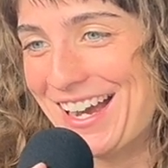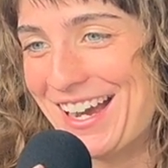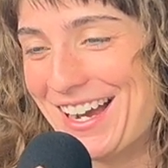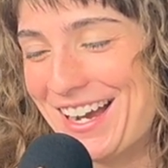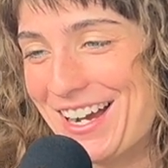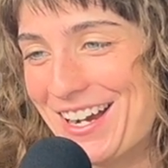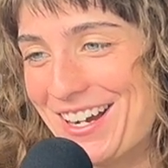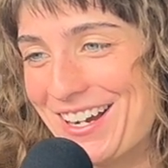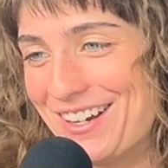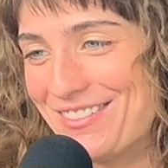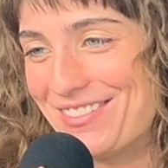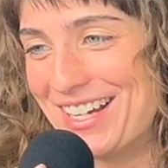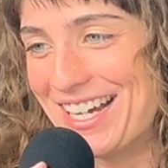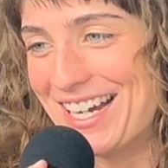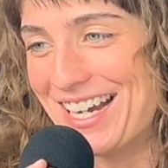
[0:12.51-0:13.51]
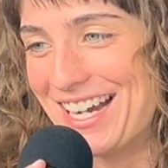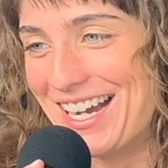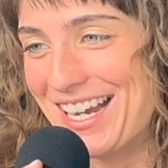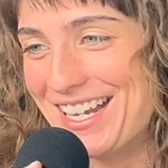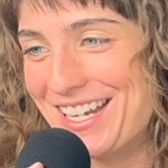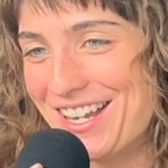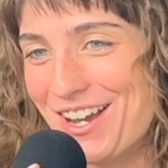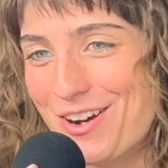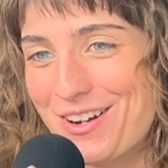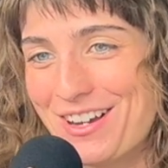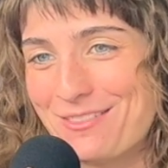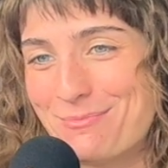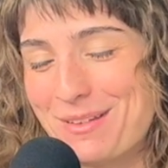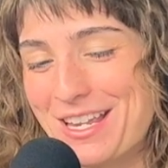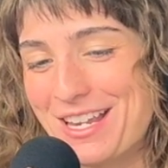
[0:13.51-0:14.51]
I know
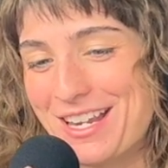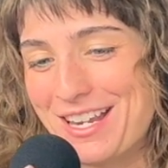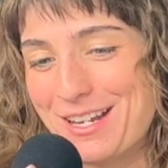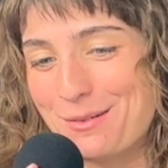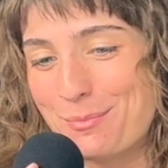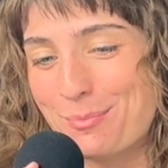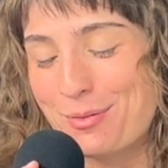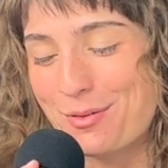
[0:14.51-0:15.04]
I've been